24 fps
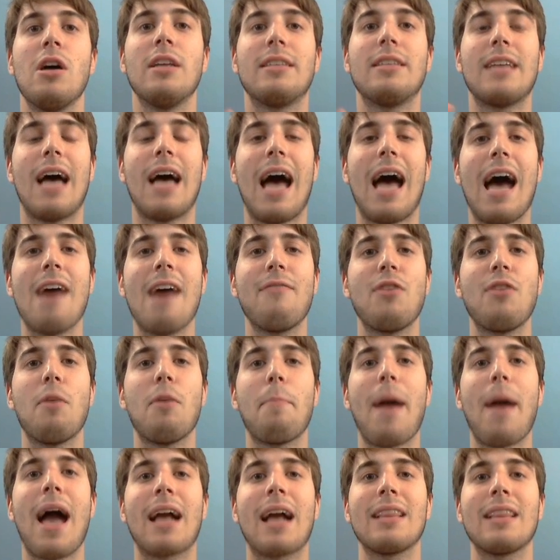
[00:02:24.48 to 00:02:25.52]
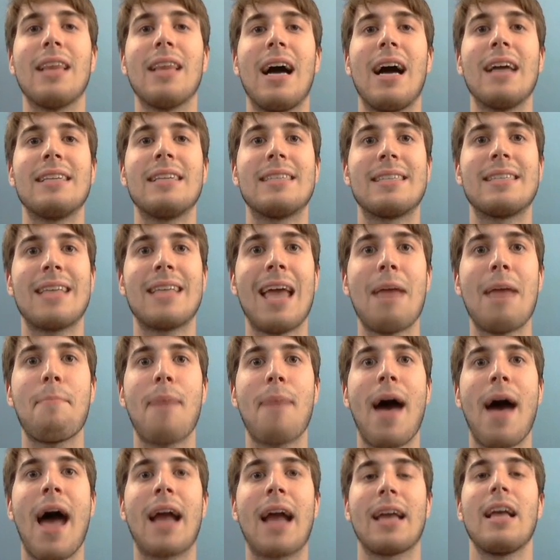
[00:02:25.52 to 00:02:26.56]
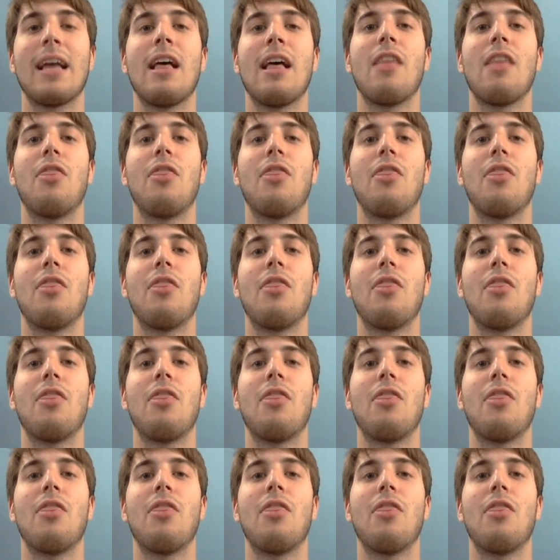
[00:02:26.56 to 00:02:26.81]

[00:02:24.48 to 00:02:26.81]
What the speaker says: to have the back line stay back.